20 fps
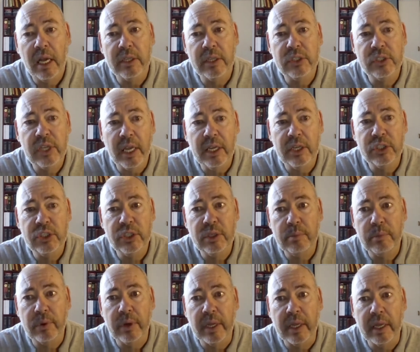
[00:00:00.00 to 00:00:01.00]
section
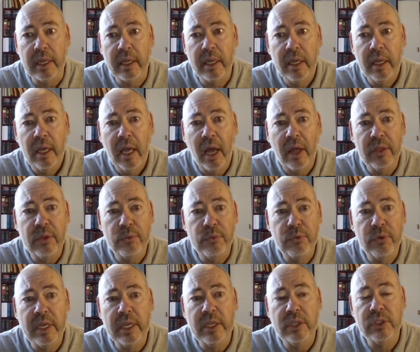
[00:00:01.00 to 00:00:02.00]
break, and the
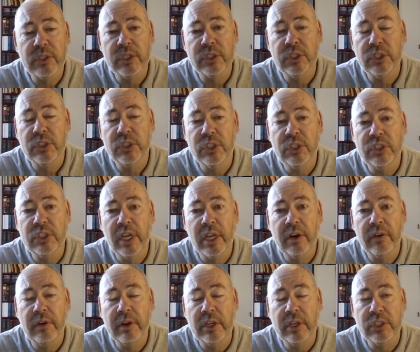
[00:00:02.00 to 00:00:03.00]
phrase, "this is the
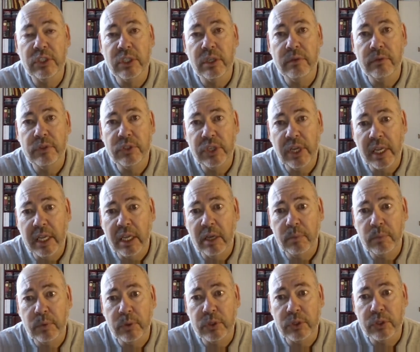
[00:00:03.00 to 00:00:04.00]
generation of Jacob,"
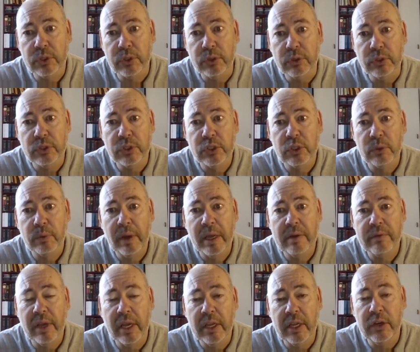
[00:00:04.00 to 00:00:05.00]
was used as a way of
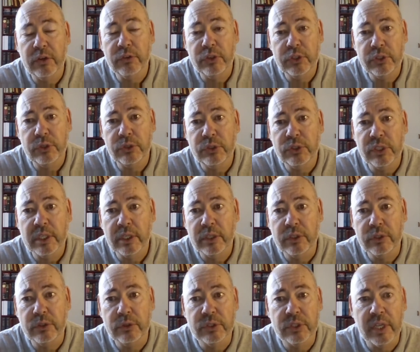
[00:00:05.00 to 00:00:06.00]
introducing a
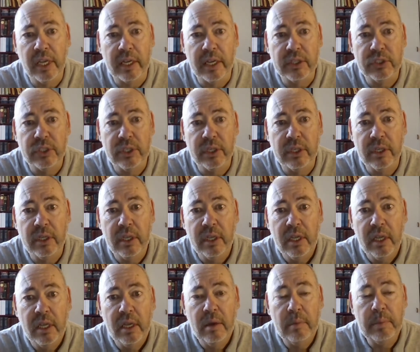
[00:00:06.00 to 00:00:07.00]
new section.
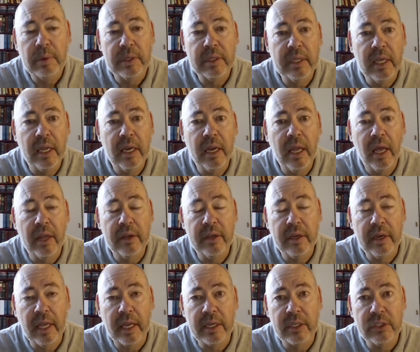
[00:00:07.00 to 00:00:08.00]
But then, and the
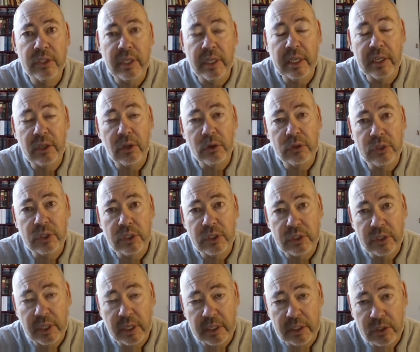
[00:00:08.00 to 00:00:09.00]
next thing he does is
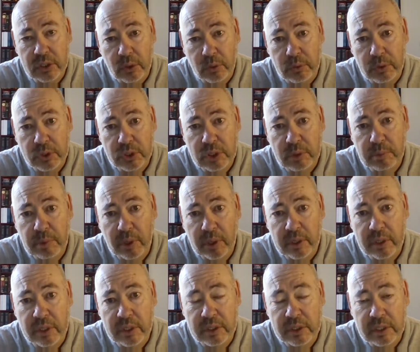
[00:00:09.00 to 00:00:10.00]
he told us about
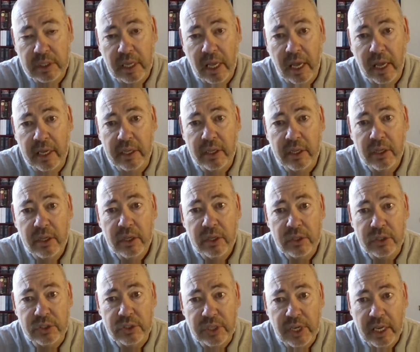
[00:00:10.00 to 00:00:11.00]
this guy,
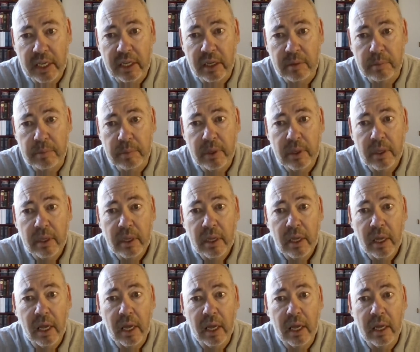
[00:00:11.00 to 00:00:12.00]
Jacob,
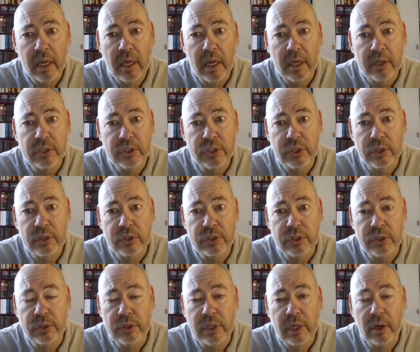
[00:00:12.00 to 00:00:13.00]
and
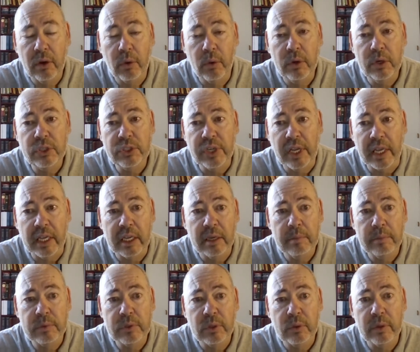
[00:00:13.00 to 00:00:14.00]
Judah or
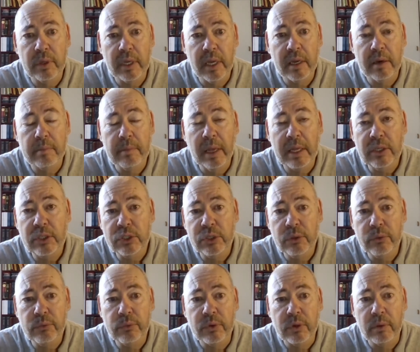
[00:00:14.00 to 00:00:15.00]
Jacob don't get mentioned
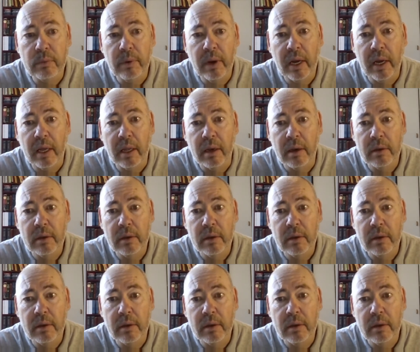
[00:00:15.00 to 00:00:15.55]
for a while.